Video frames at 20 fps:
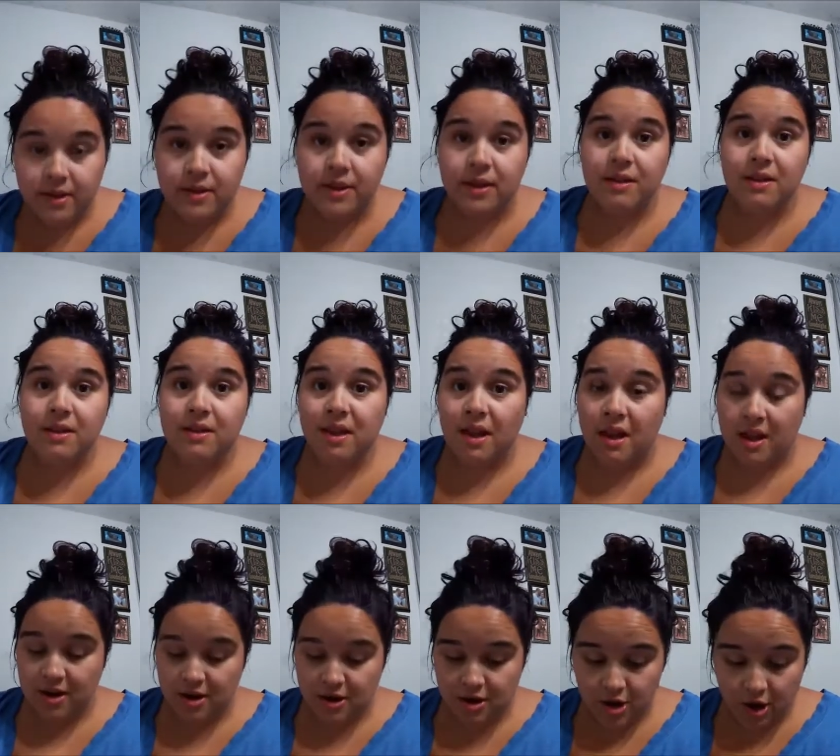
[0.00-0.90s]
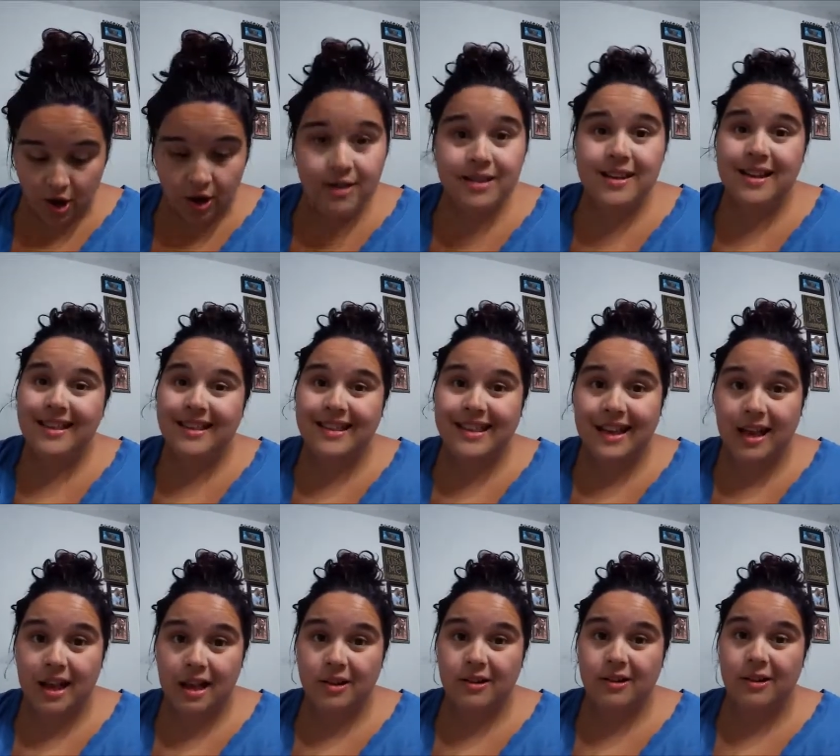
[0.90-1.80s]
this is not the
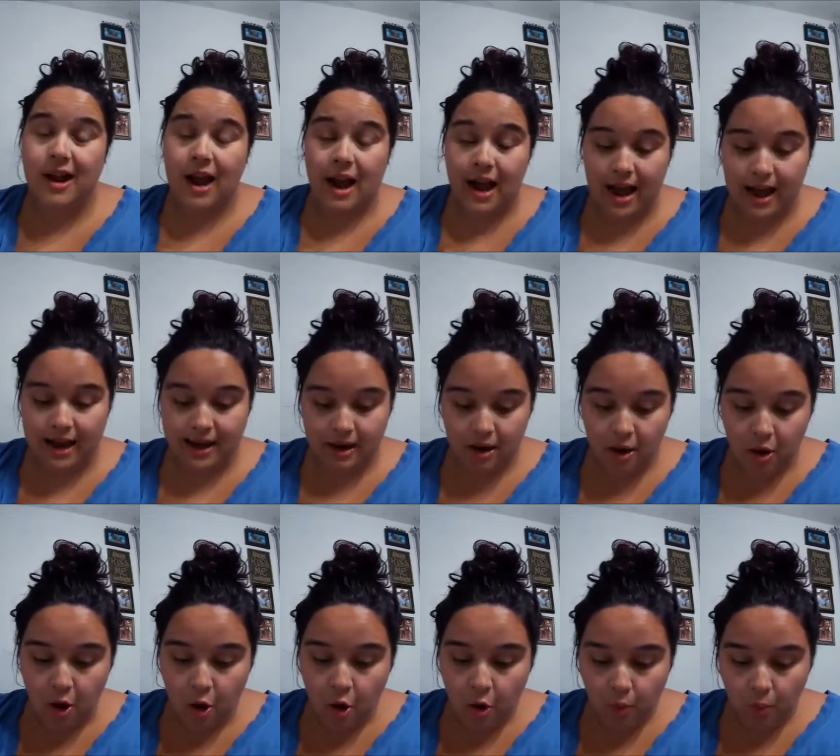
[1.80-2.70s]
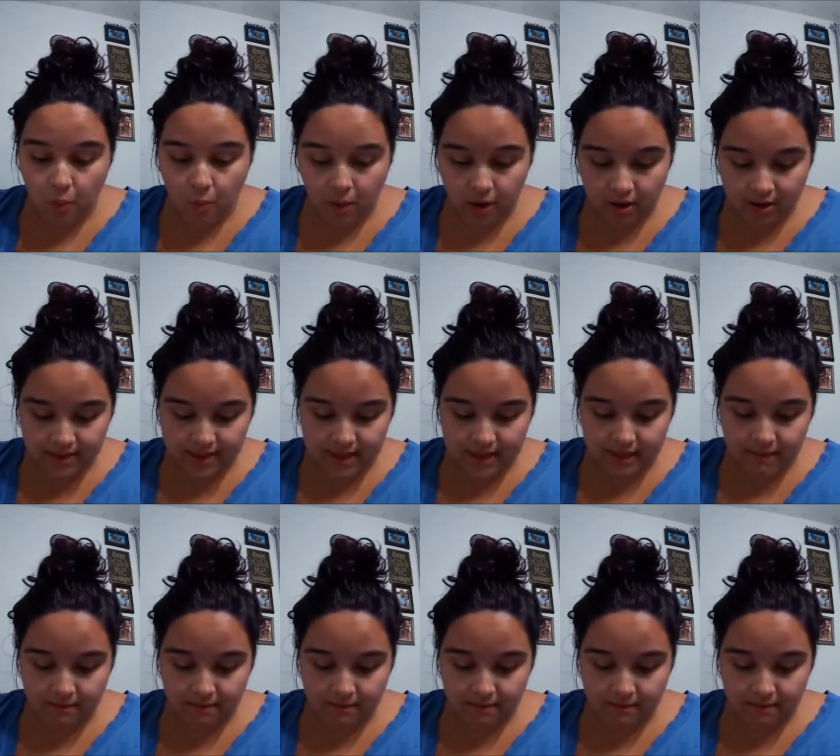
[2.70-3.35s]
color I wanted.